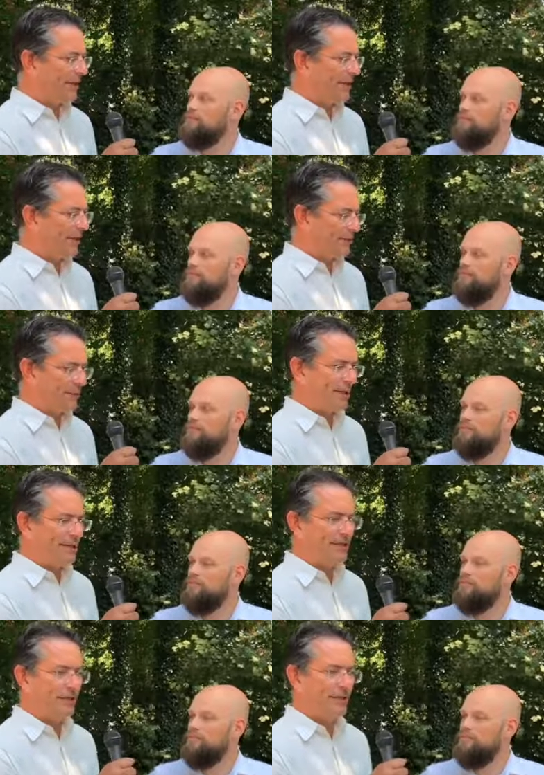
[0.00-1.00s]
Speaker 1: uh, data
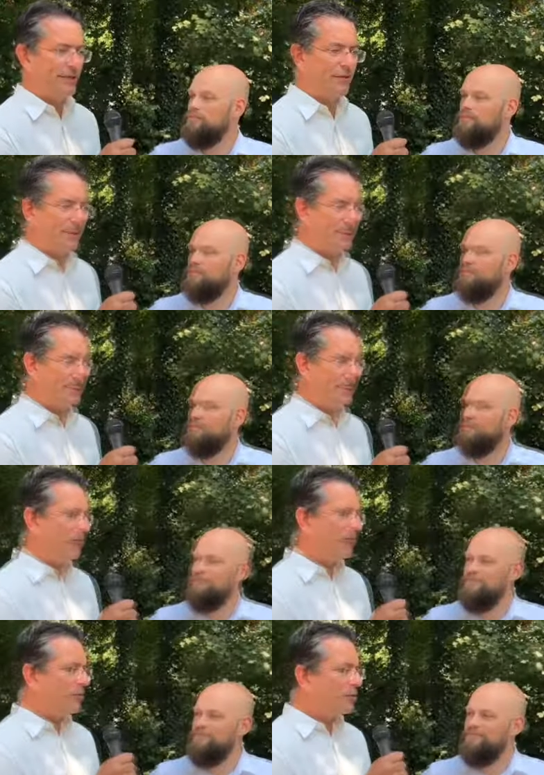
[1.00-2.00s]
protection uh, teams. Uh,
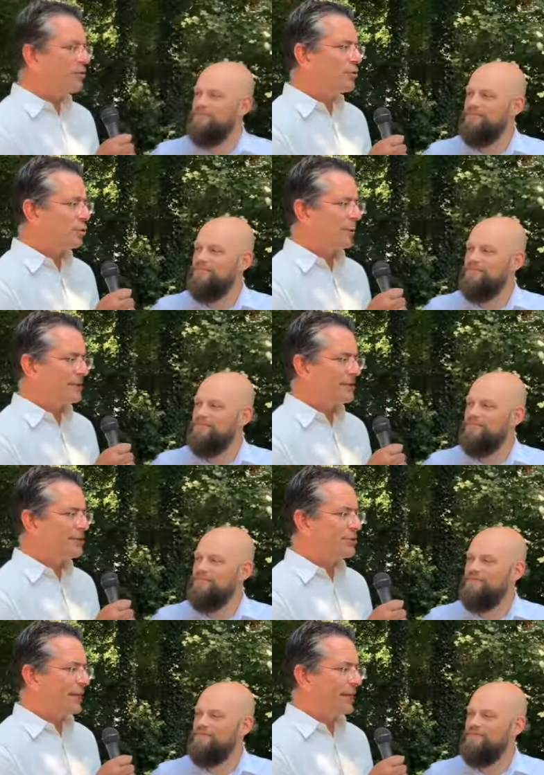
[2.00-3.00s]
what two questions
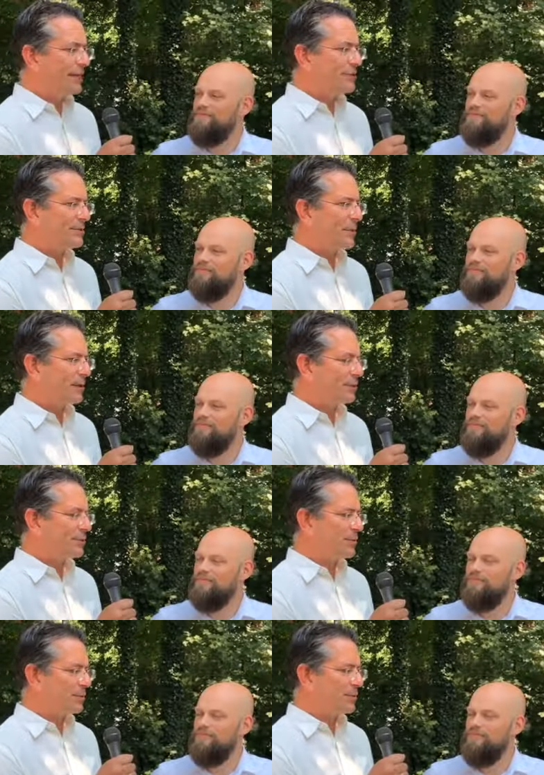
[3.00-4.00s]
should I ask my
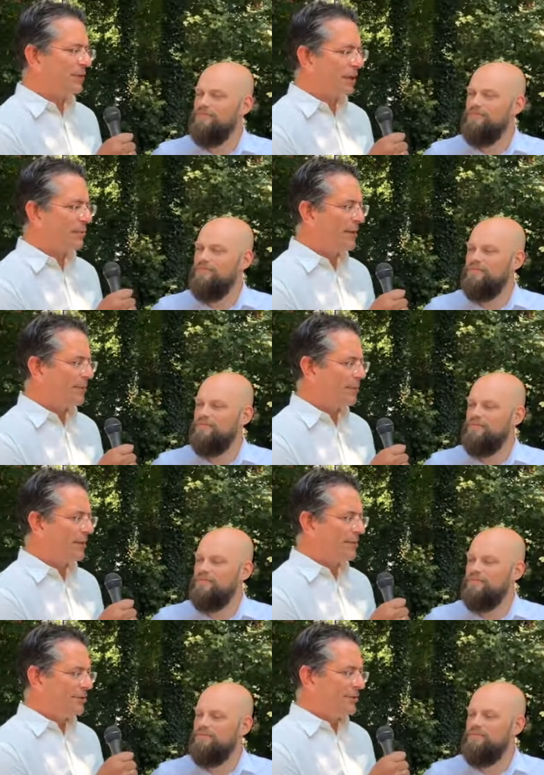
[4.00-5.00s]
customers to think about
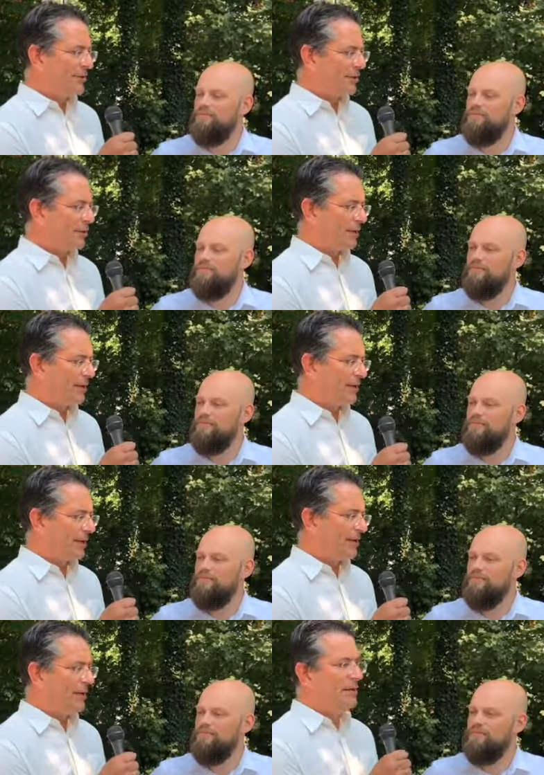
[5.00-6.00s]
during their holiday
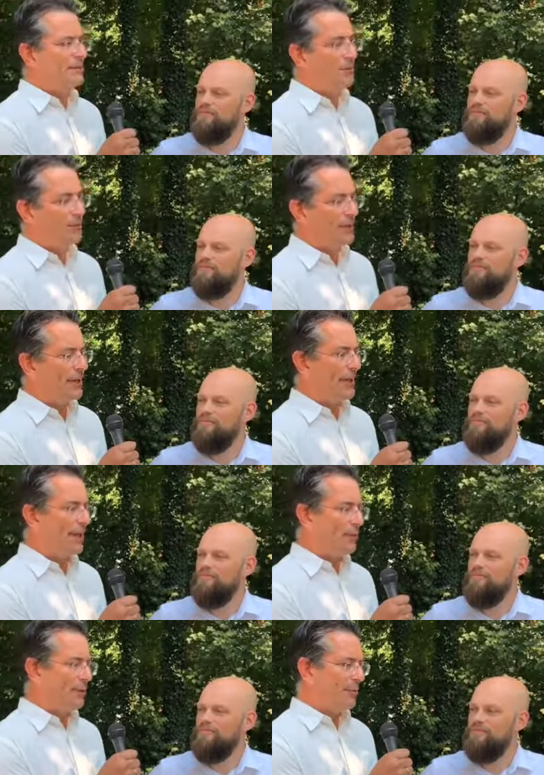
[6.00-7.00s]
so we can
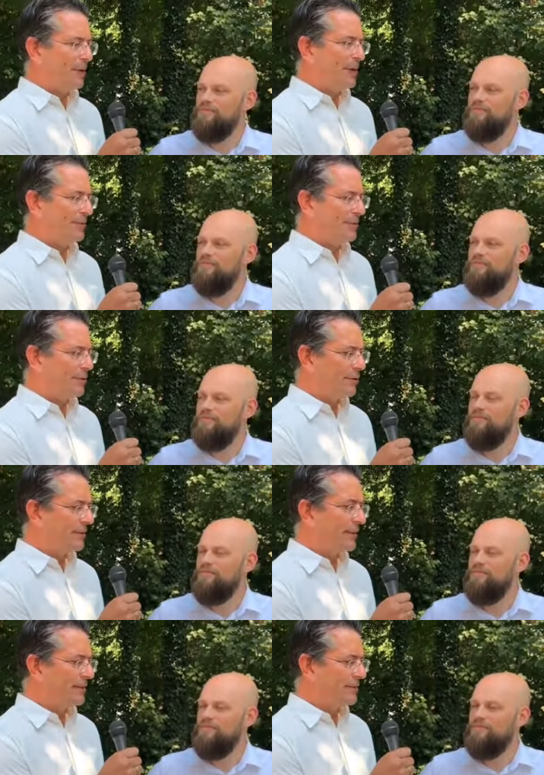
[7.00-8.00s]
help them after the
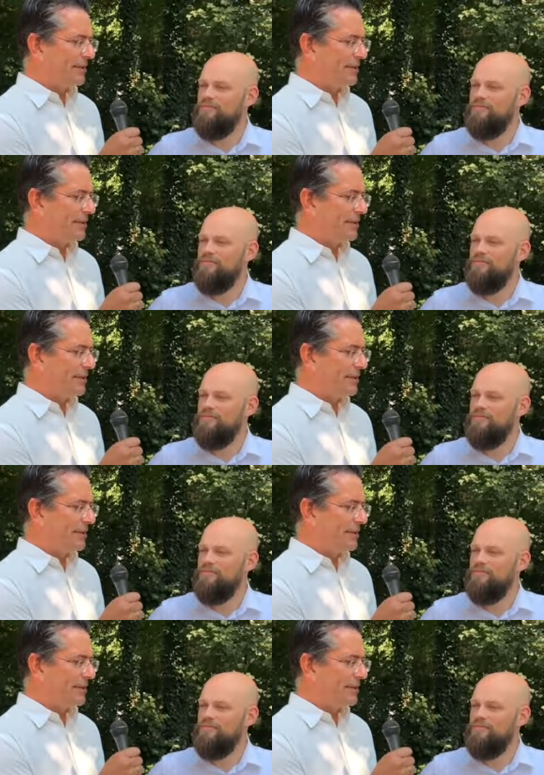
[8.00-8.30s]
holidays